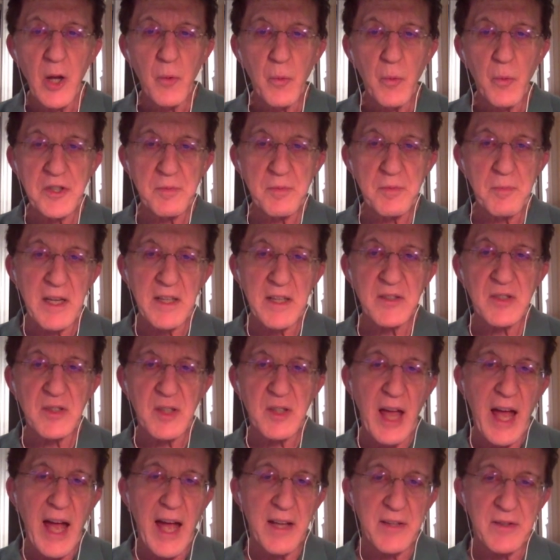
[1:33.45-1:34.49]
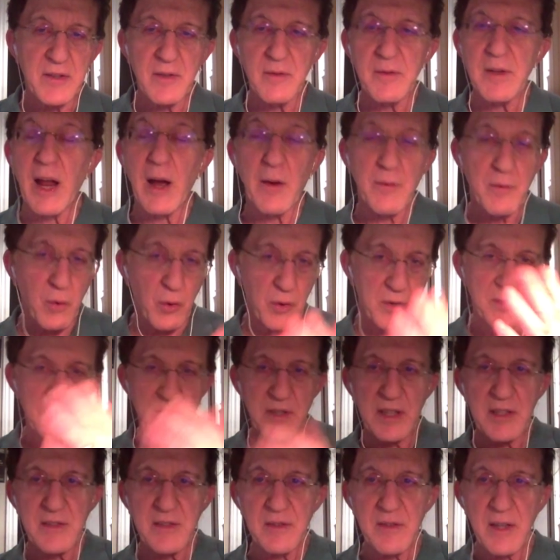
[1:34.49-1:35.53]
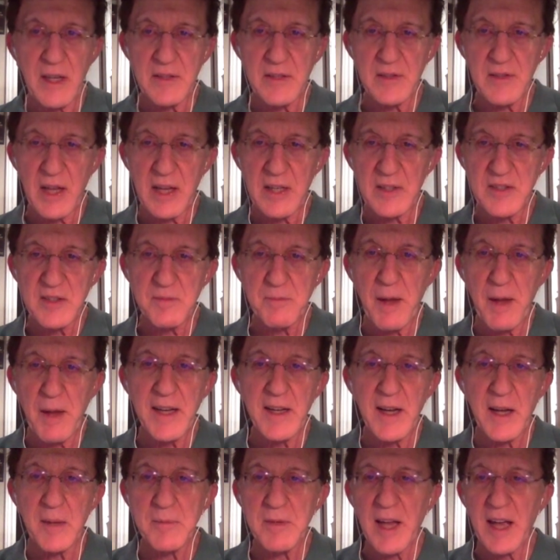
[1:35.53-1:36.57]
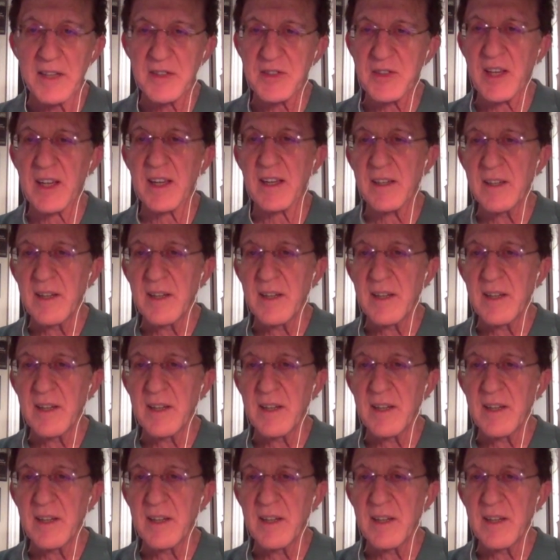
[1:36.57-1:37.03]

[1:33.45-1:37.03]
which means that now, of course, in Spain, I'm guessing,